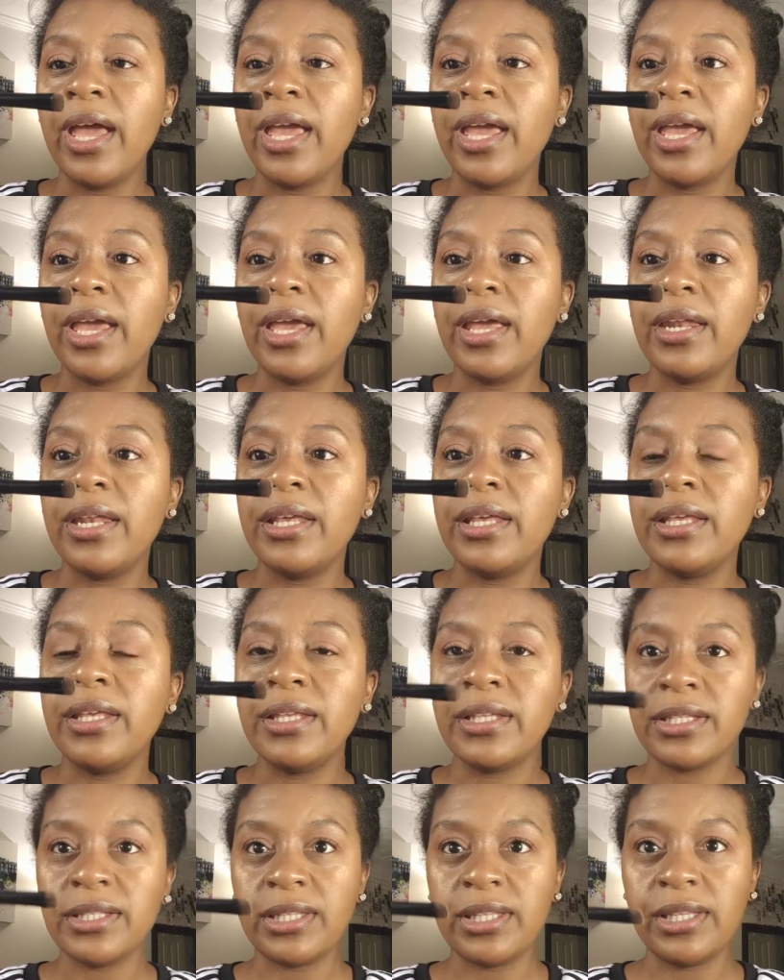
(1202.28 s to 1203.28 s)
and it
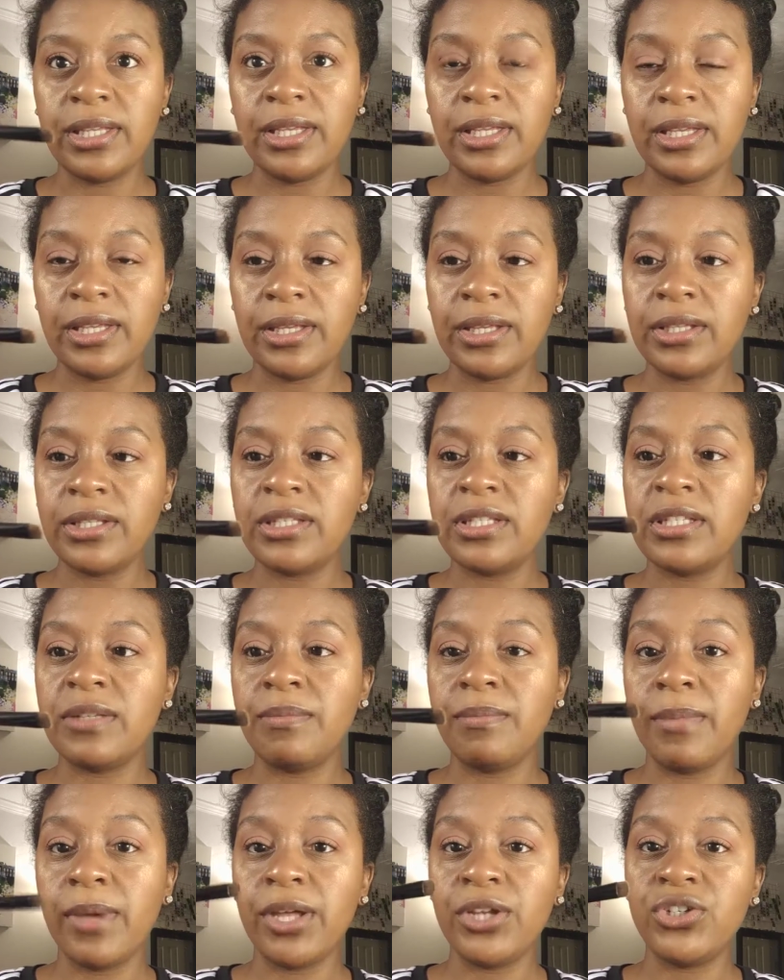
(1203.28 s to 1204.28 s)
is the
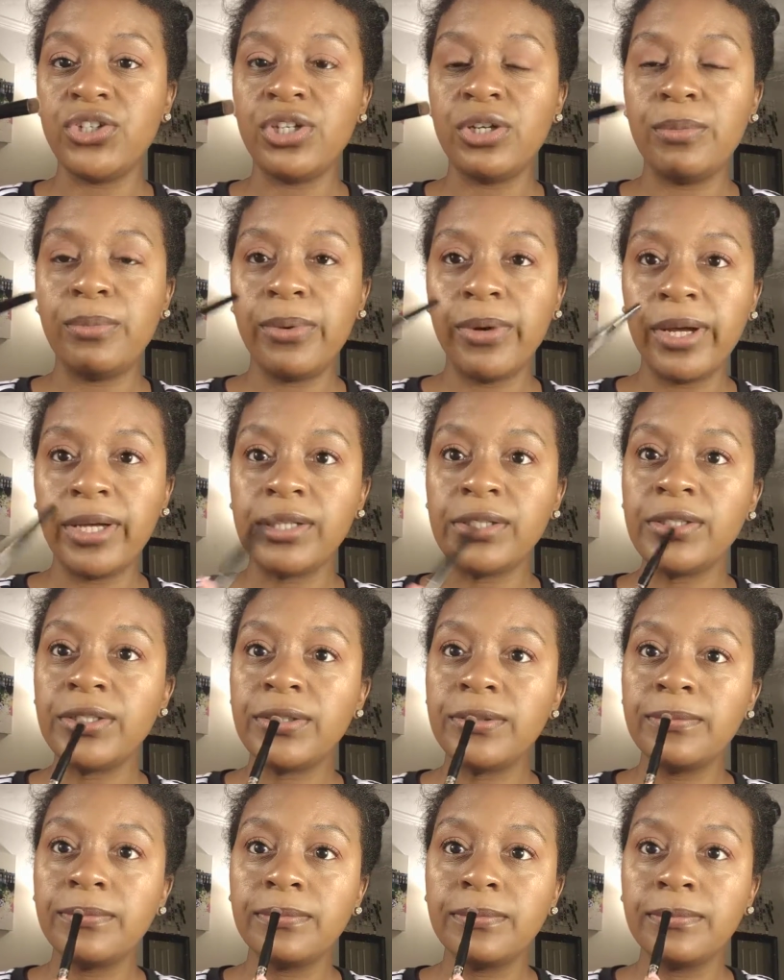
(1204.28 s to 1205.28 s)
smudger
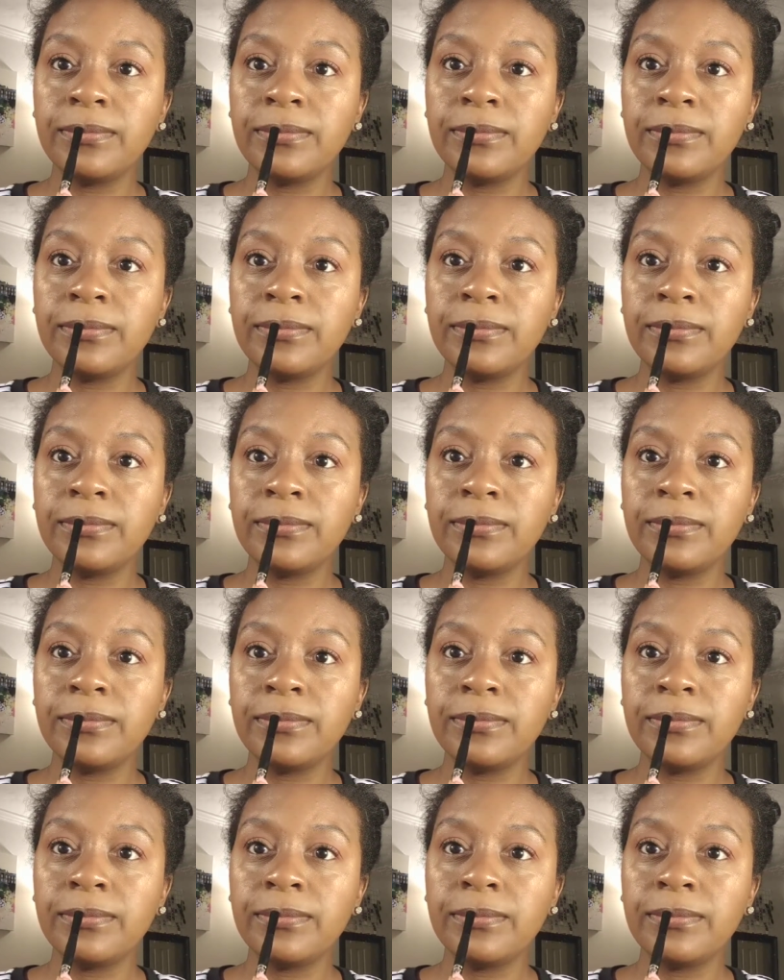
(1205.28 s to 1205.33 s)
brush.